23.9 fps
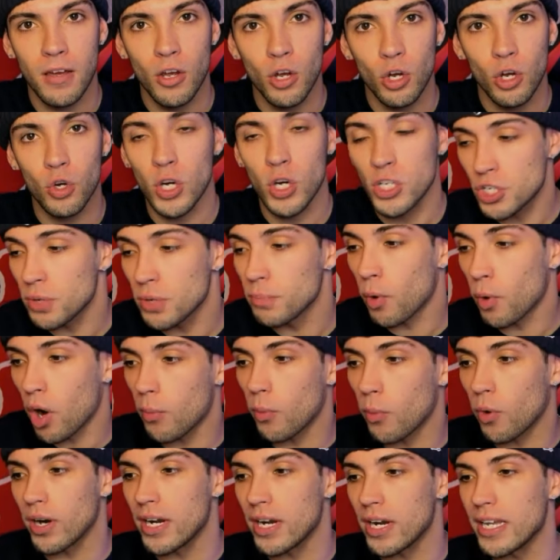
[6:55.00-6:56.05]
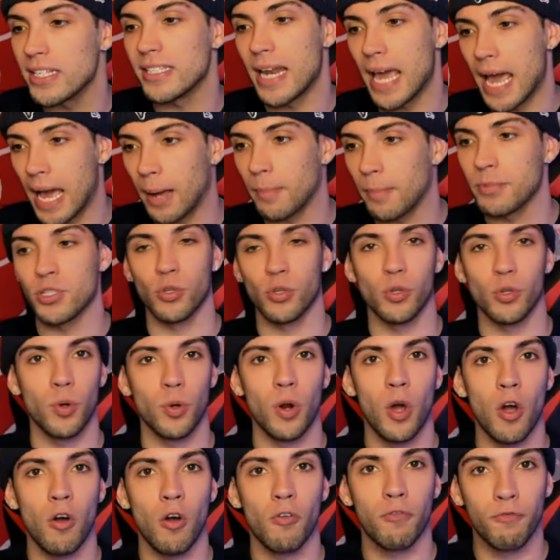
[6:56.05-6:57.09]
Christian Barmore is an absolute
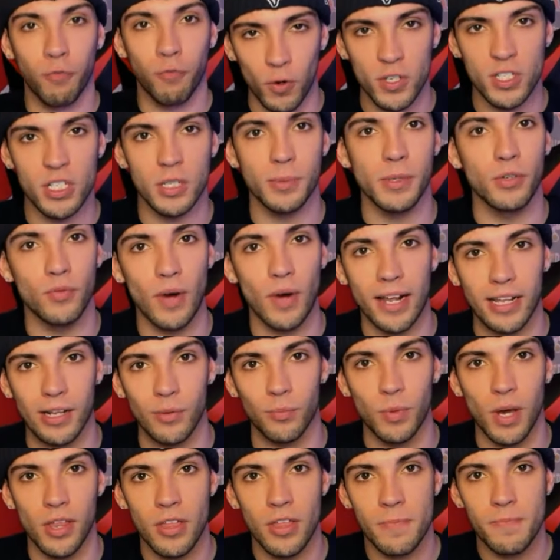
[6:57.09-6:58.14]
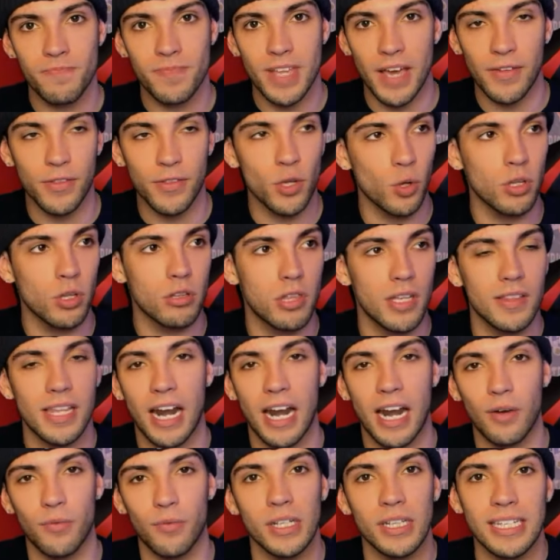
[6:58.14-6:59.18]
force to be reckoned with. And the only thing that I
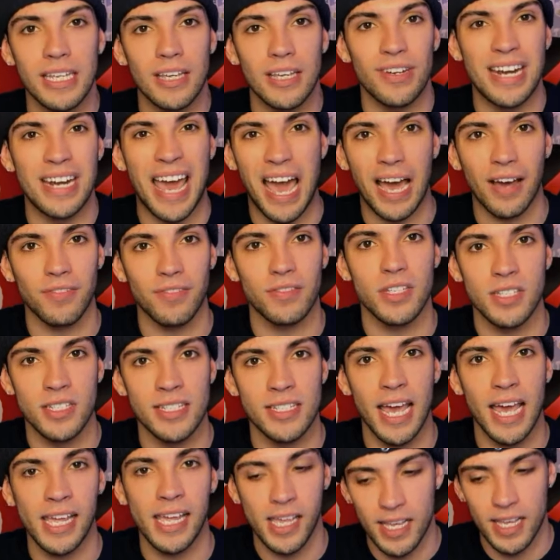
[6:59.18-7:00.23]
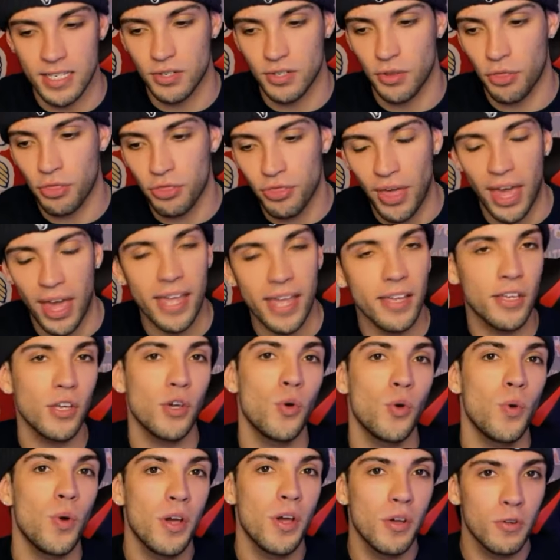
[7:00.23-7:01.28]
really even have to say is thank
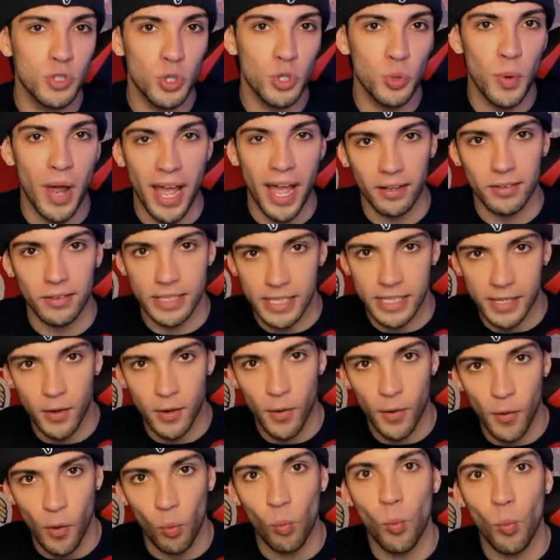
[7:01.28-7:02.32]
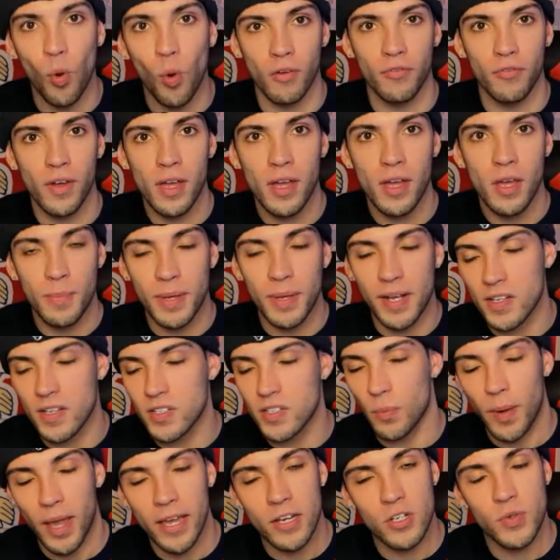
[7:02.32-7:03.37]
you to Elliot Wolf, because the
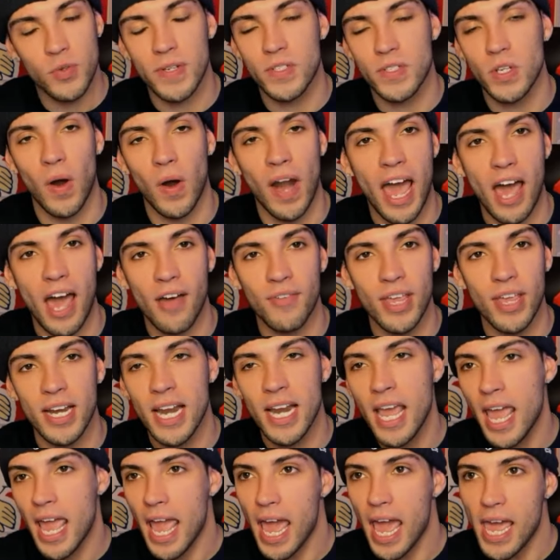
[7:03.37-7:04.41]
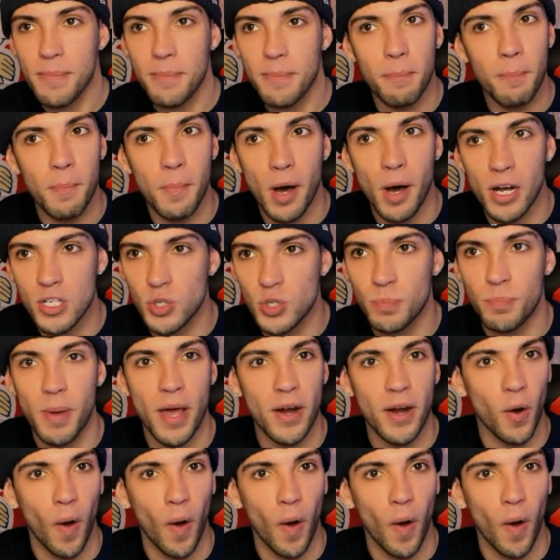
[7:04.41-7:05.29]
Patriots are having a much better